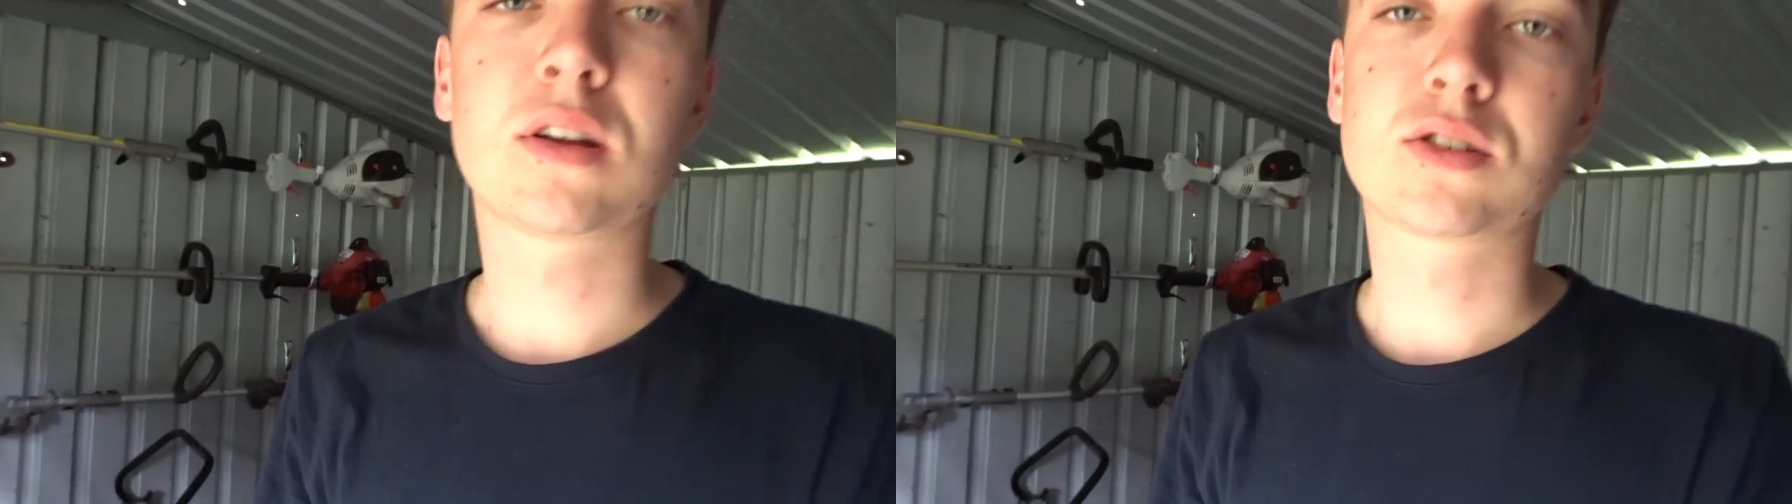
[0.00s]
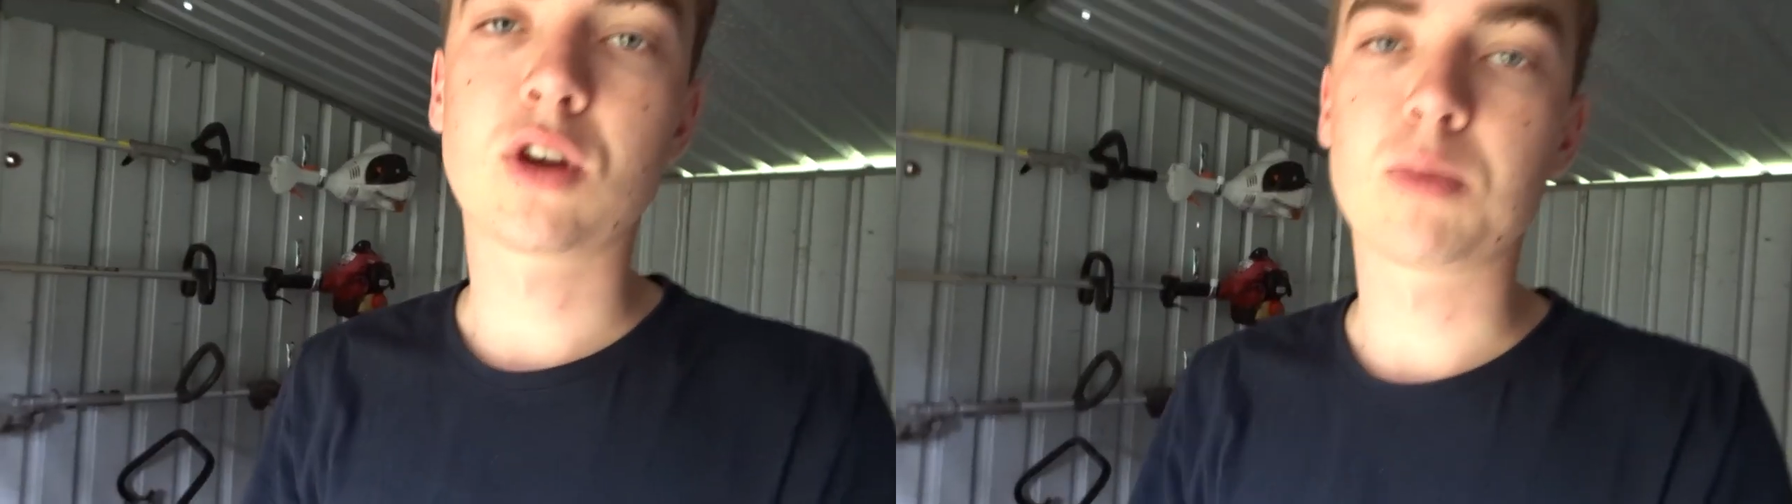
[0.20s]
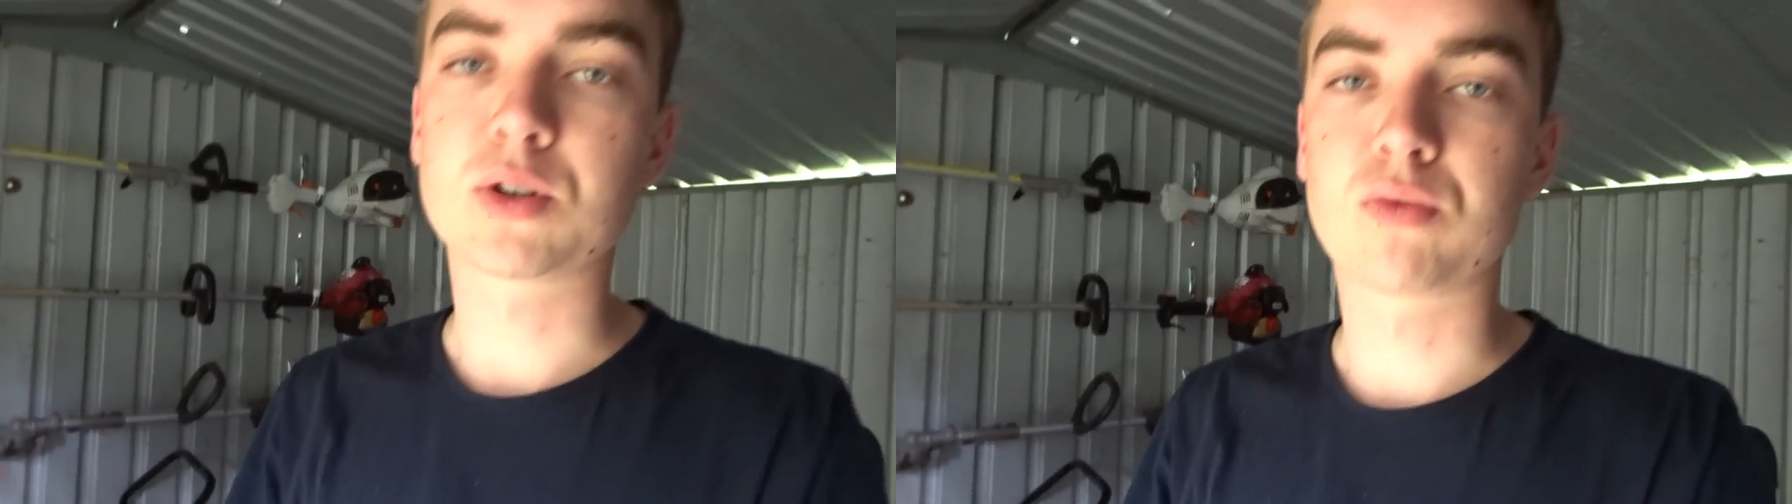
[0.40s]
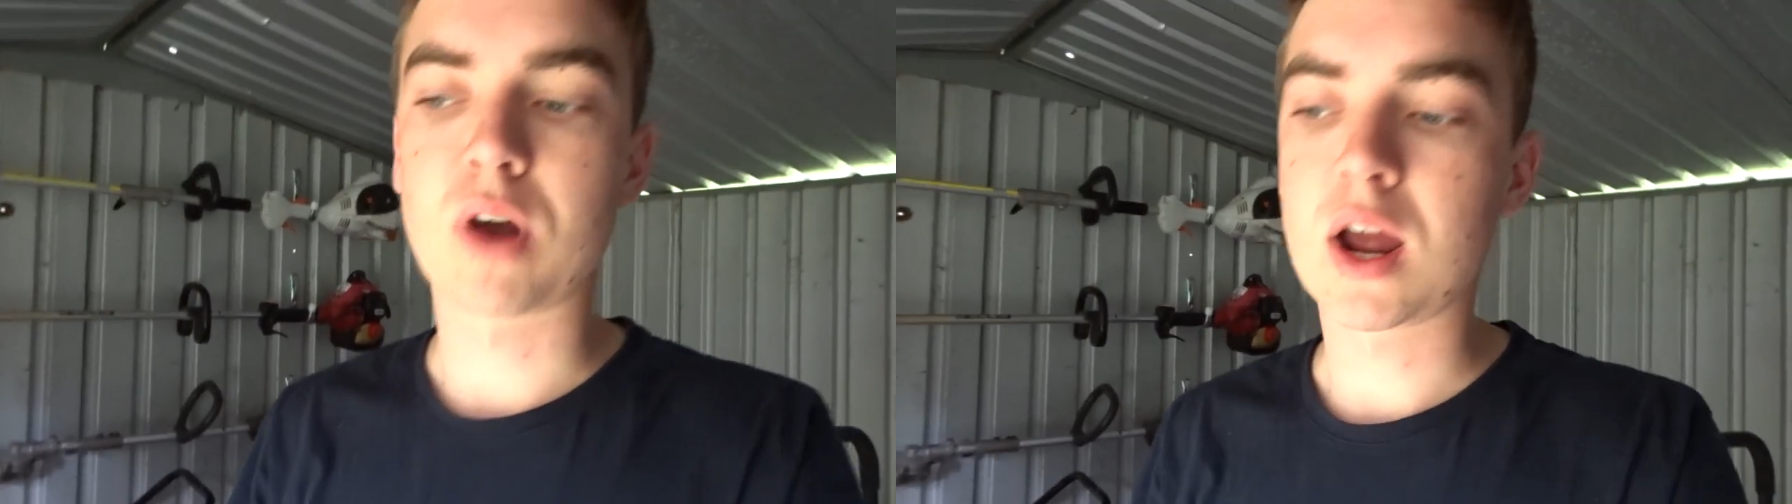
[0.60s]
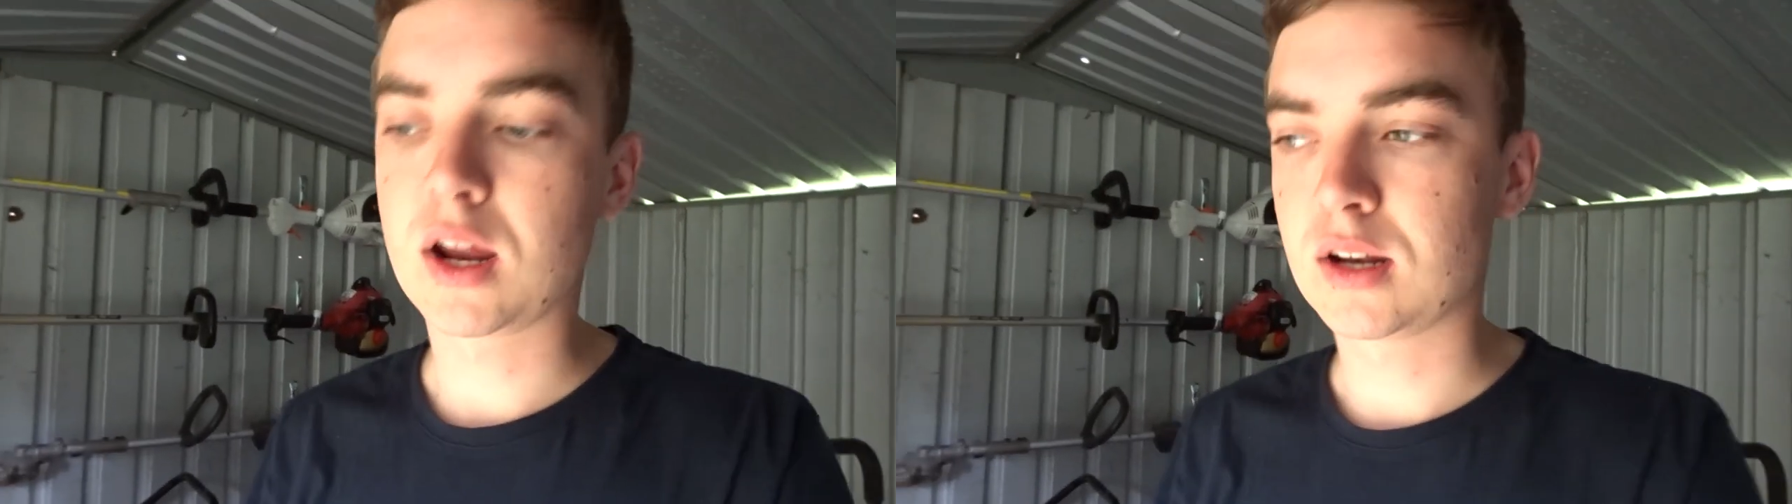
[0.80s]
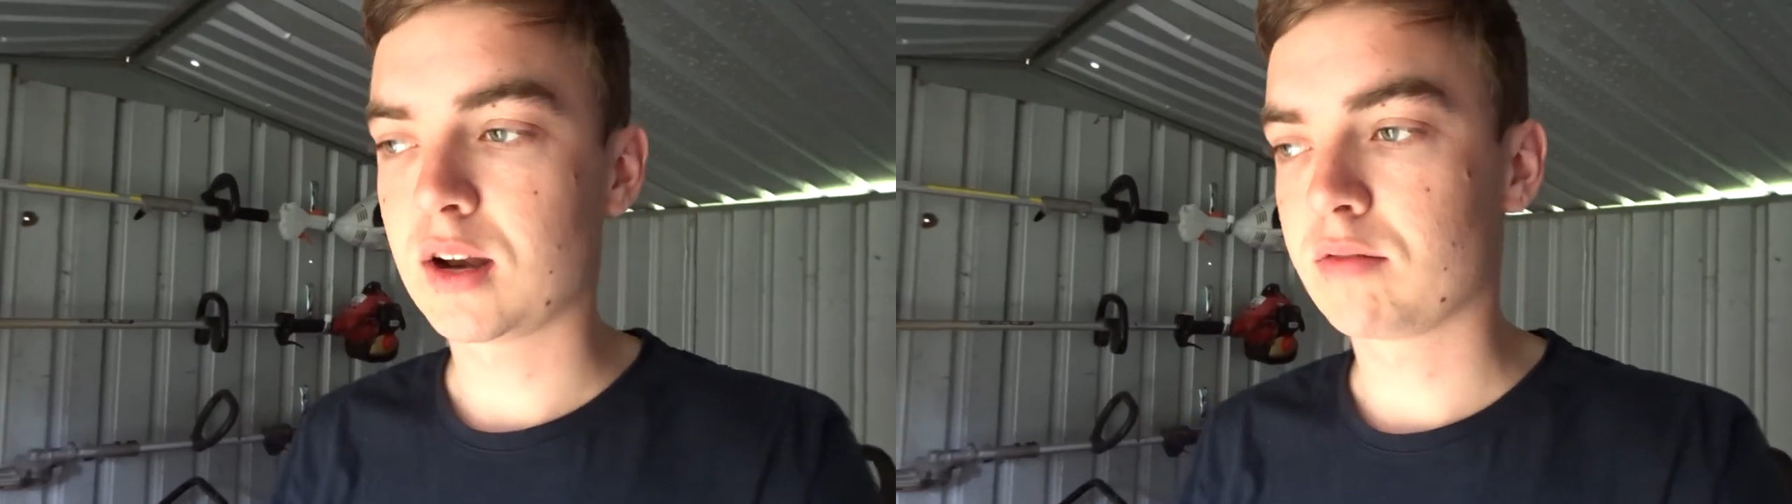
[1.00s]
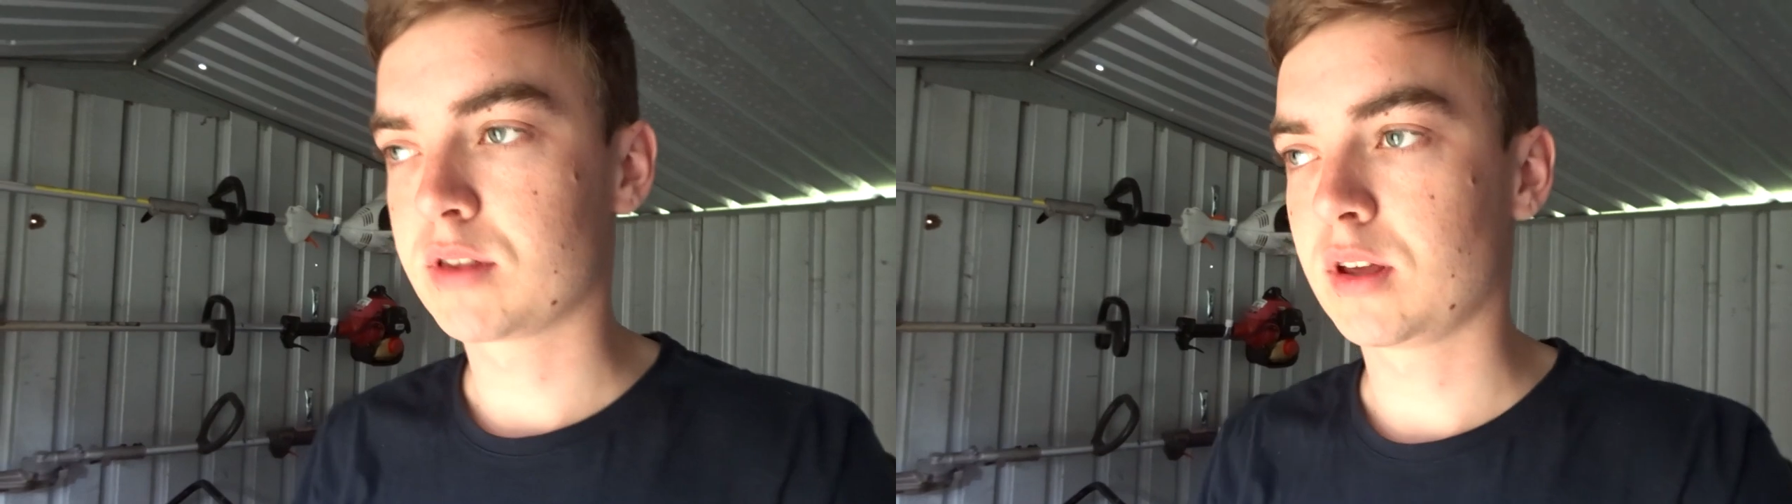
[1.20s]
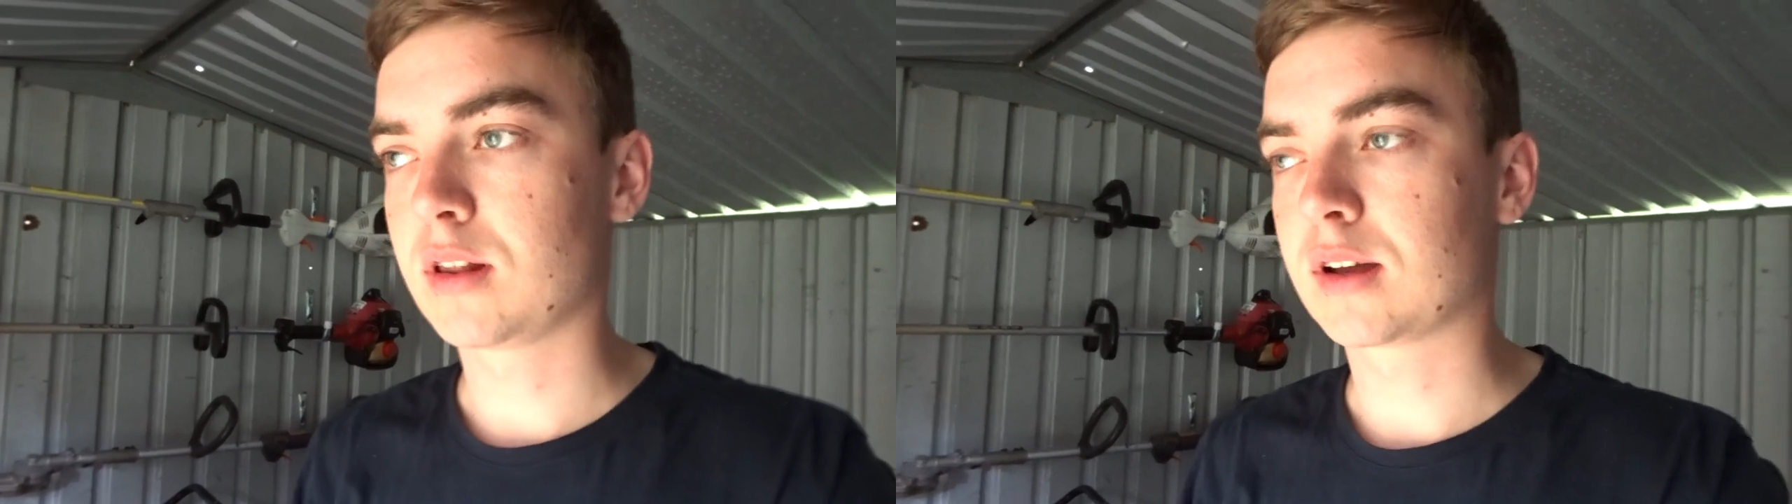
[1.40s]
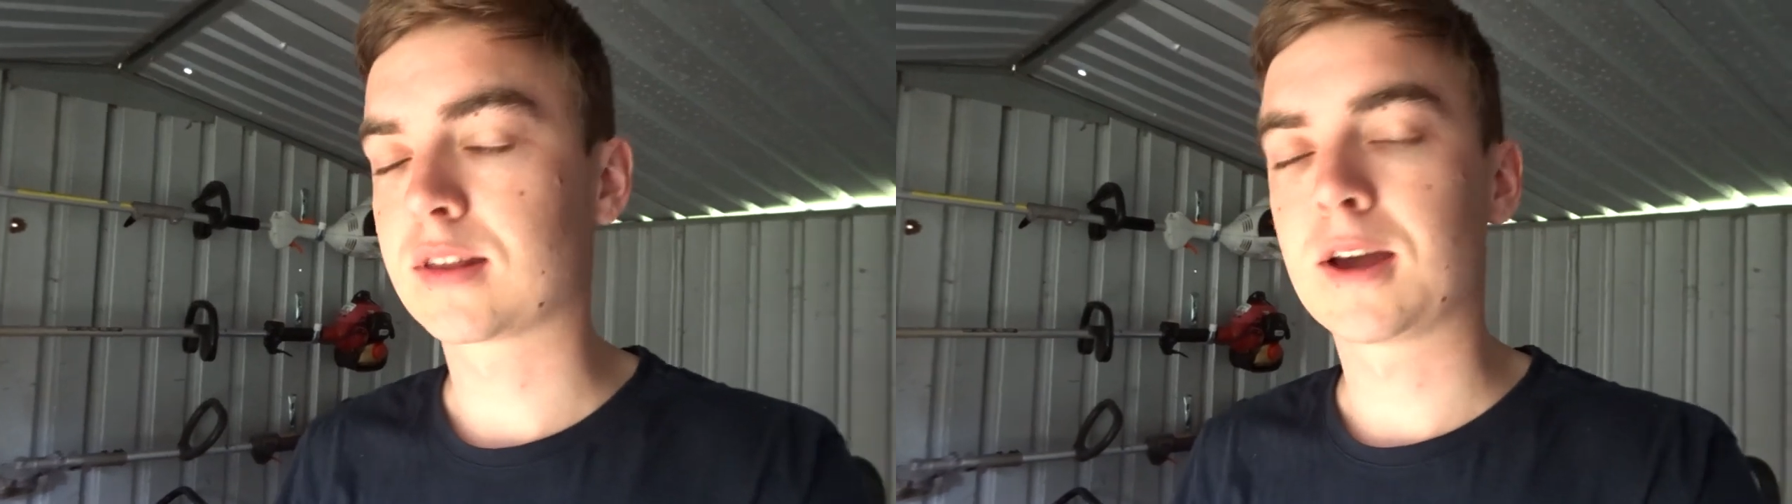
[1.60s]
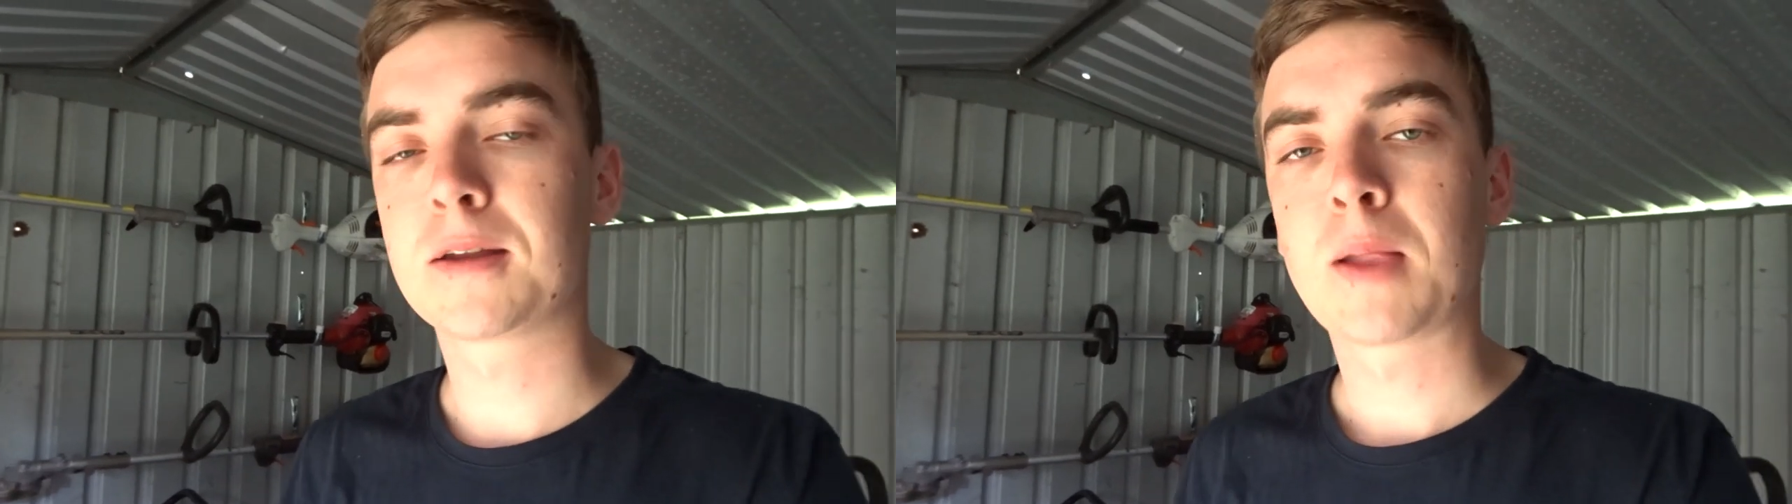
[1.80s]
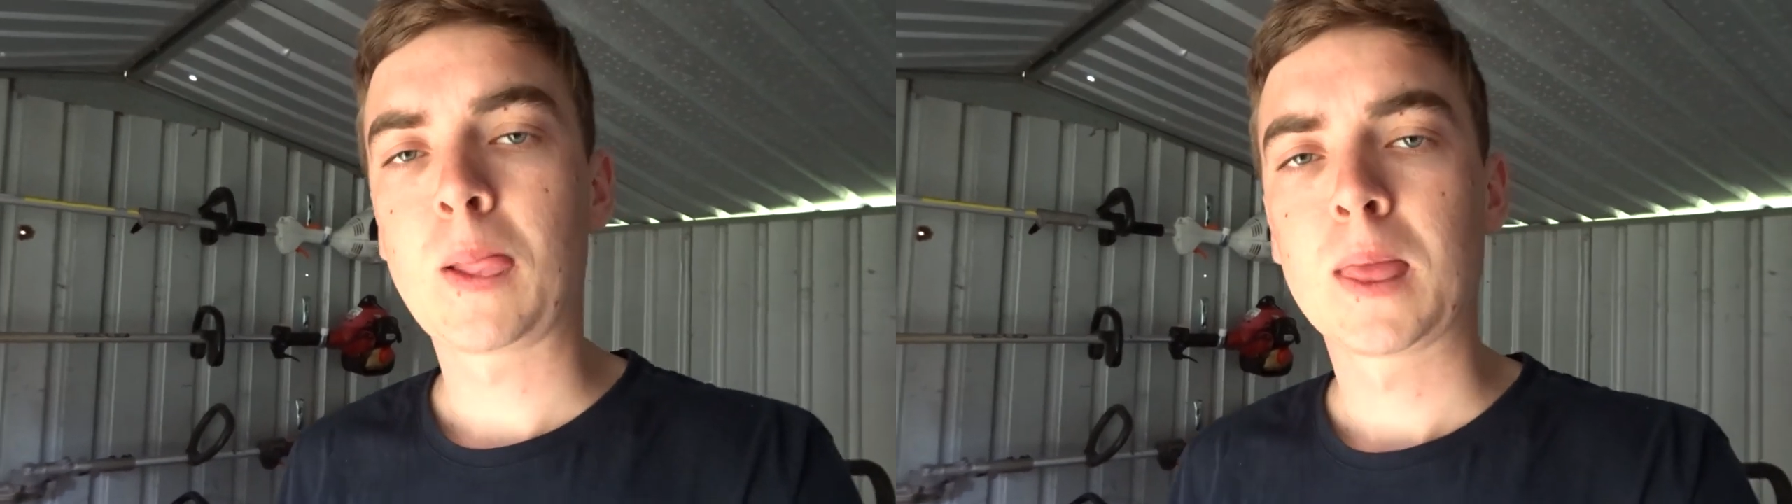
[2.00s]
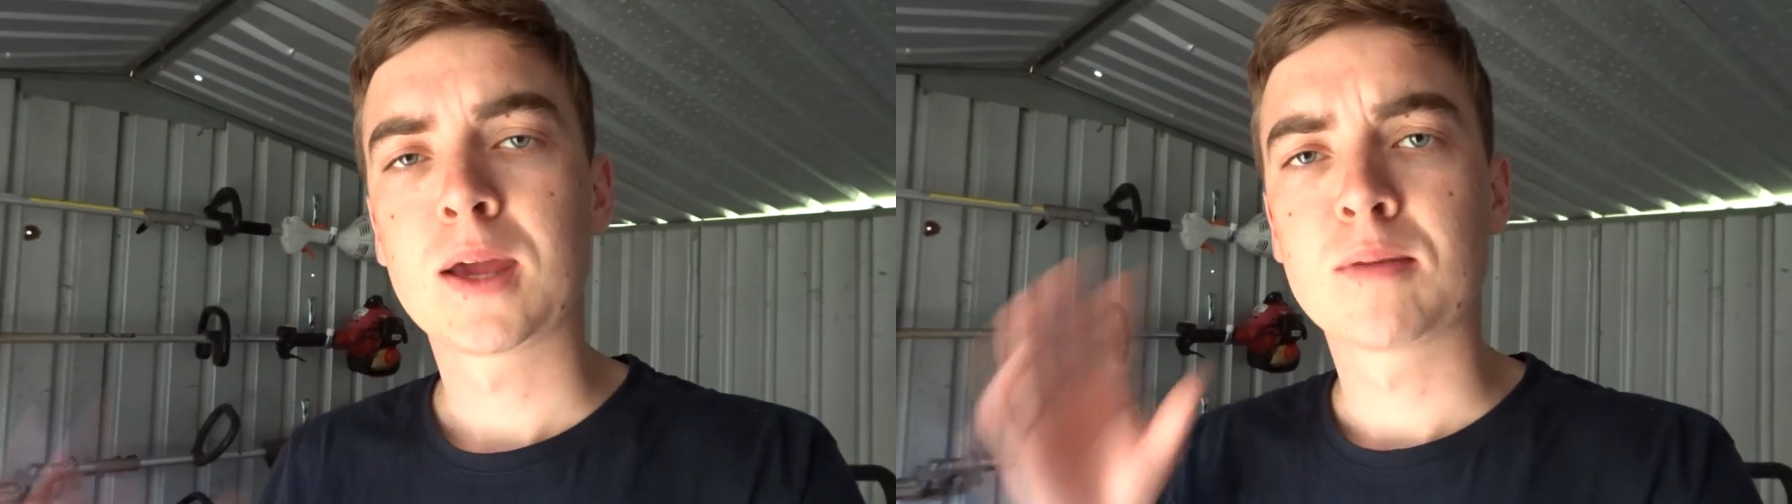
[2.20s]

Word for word: so much rain and everything like that.